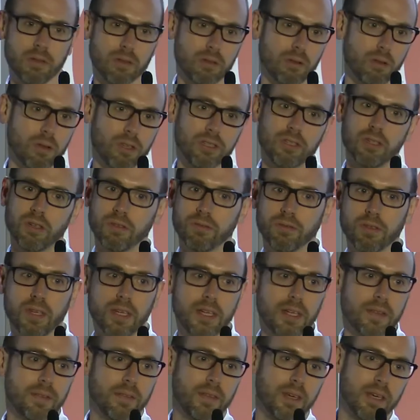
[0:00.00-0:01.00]
all the sort of
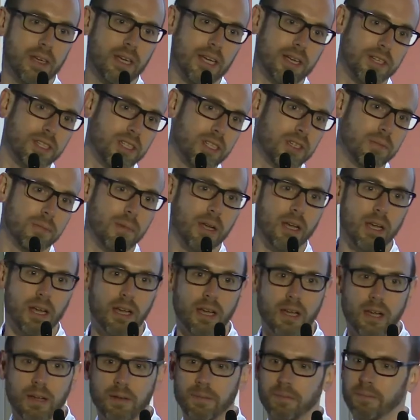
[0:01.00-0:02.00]
the
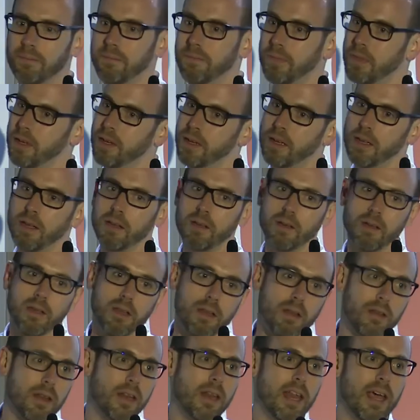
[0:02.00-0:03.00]
customer
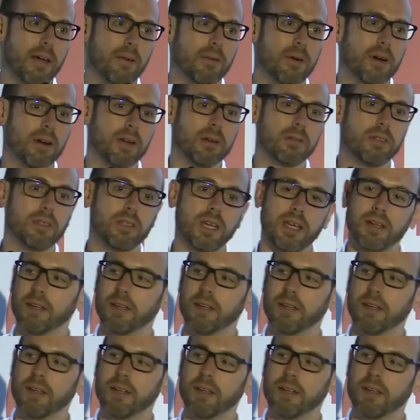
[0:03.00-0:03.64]
network